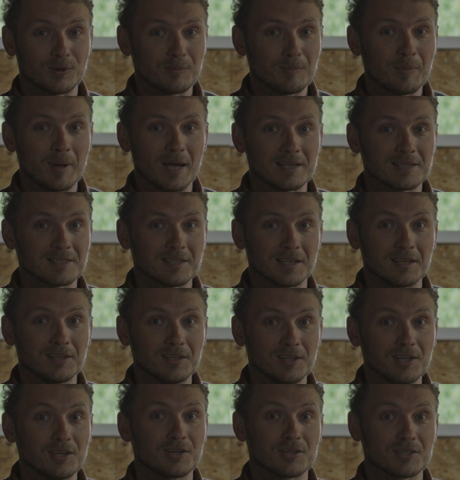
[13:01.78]
the past 10
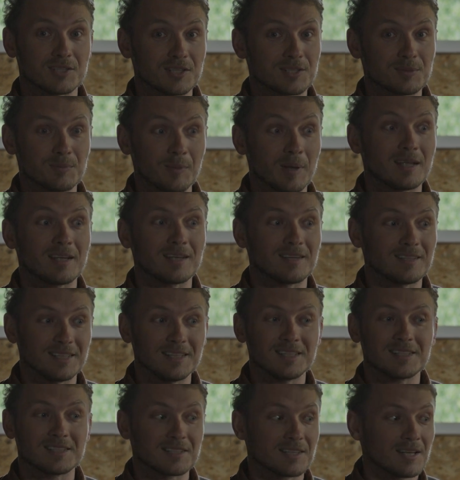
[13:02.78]
years, is making
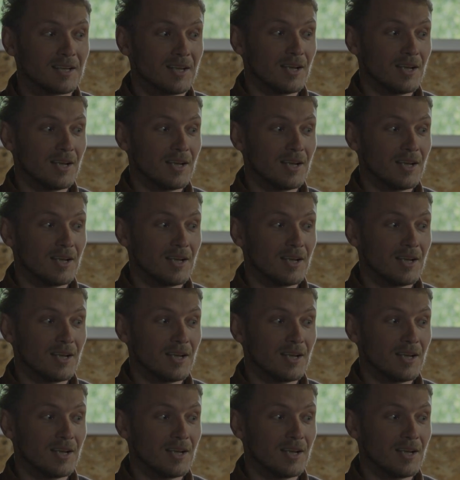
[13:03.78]
these